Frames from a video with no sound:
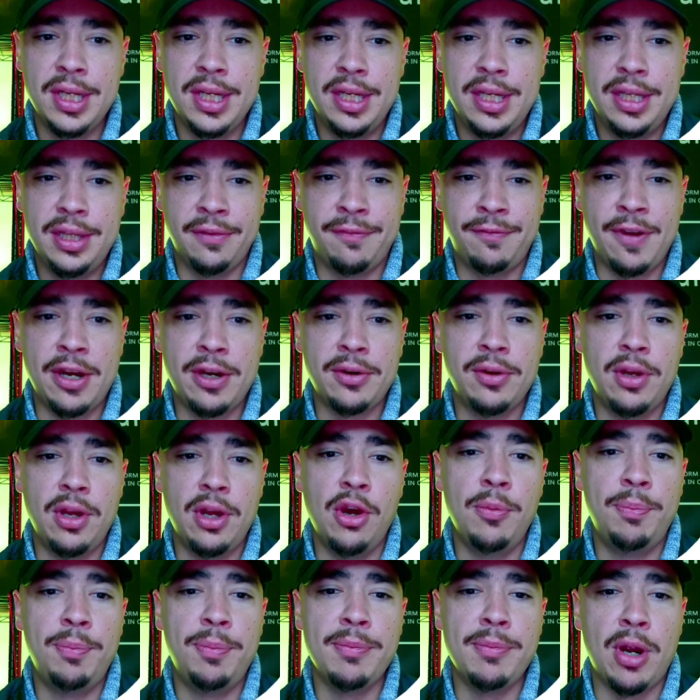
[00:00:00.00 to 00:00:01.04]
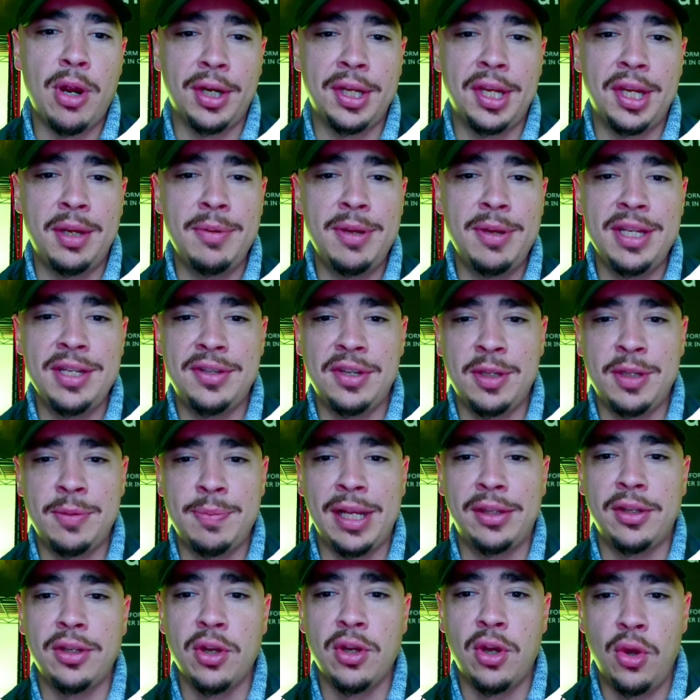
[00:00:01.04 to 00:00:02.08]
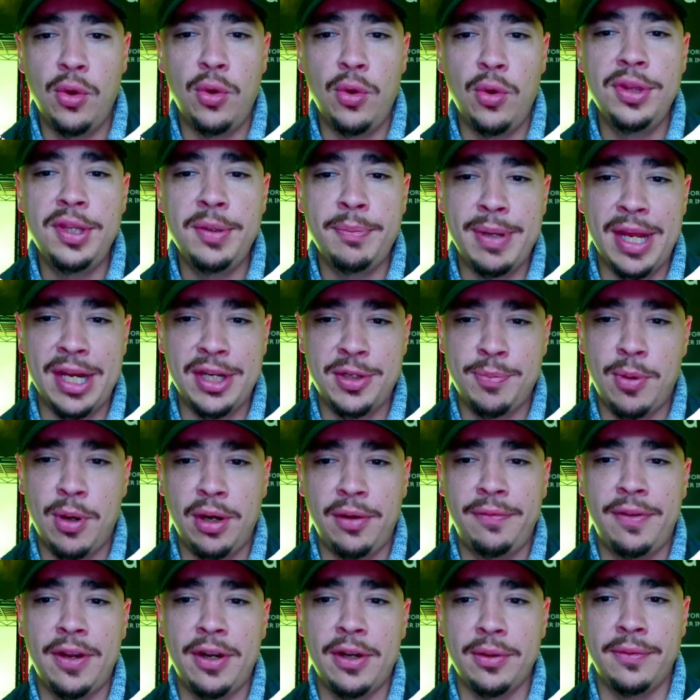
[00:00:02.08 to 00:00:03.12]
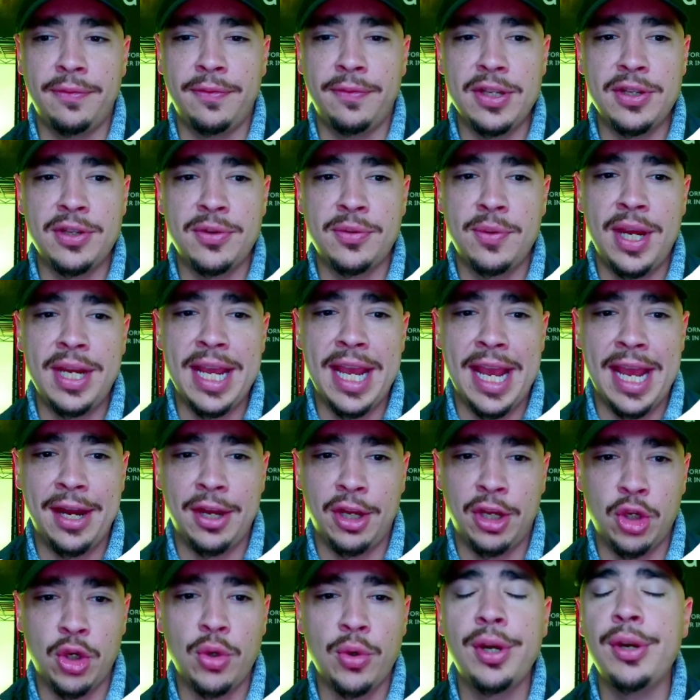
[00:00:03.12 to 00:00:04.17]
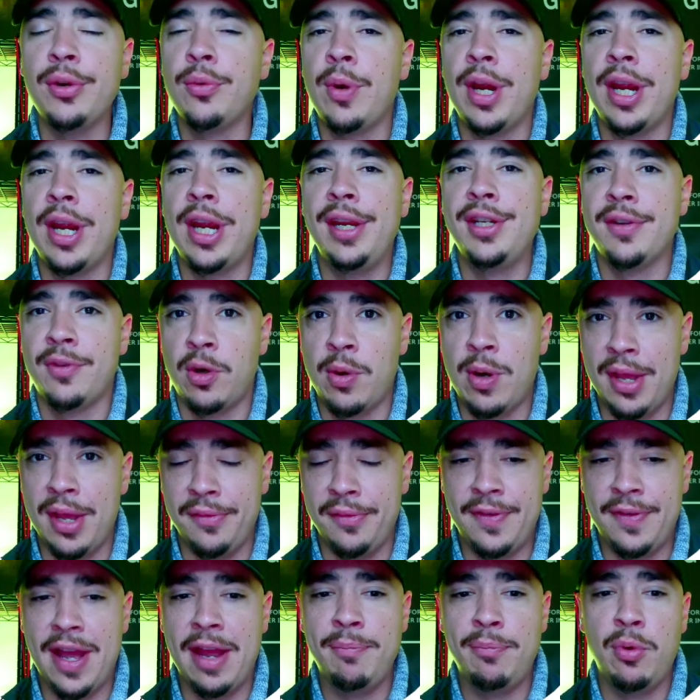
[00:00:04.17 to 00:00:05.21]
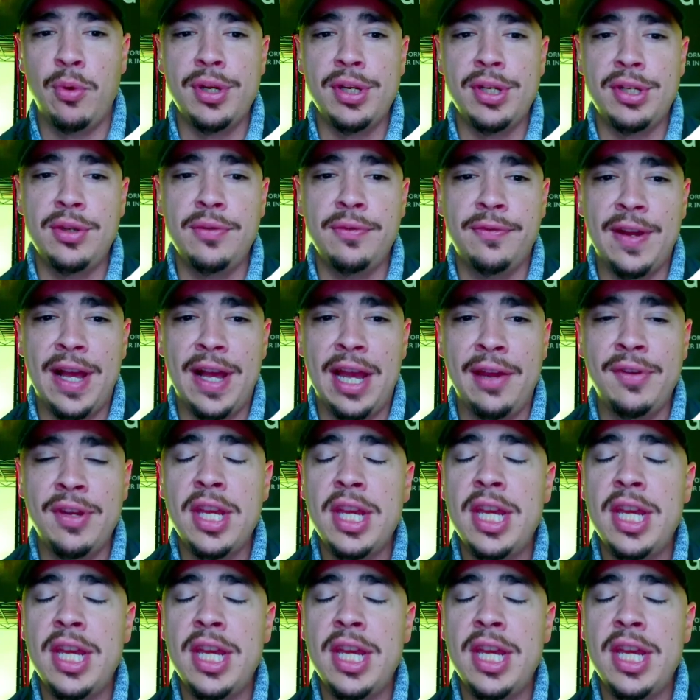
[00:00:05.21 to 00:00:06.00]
The Federal Open Market Committee is expected to hold the benchmark federal funds rate at a current range of around 5.25